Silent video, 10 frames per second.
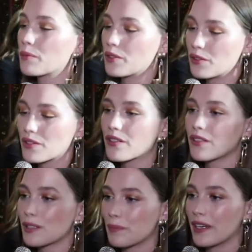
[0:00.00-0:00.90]
for the
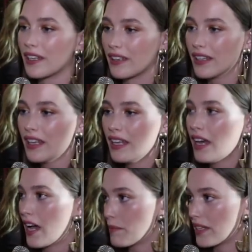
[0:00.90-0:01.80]
producers. But
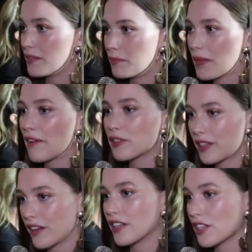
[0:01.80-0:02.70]
I mean, after
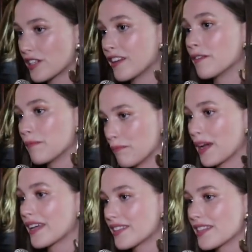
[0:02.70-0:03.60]
the audition,
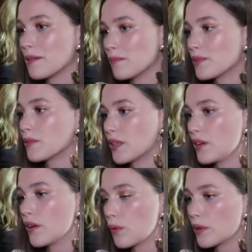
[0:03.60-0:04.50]
Mike seemed you
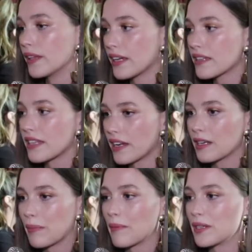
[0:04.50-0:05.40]
know really
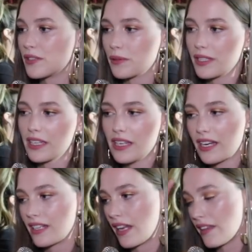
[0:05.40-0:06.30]
excited about me doing
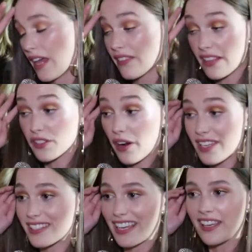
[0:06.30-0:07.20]
it, and, and, and that's
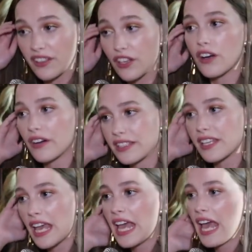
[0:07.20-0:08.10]
crazy. You know,
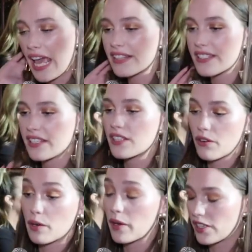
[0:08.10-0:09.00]
it's it's it's
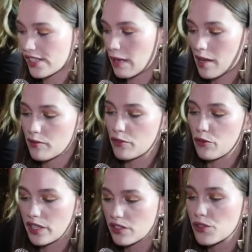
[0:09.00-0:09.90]
incredible. I just came out of a
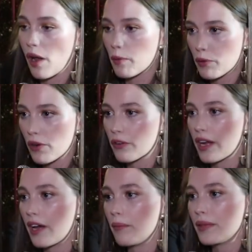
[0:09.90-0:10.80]
four-year drama
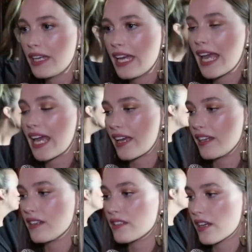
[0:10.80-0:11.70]
program,
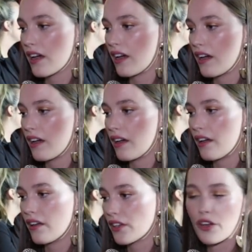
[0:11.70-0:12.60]
and
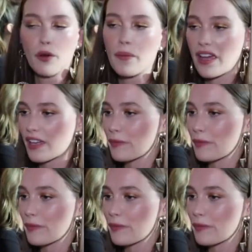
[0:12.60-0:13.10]
uh, you know my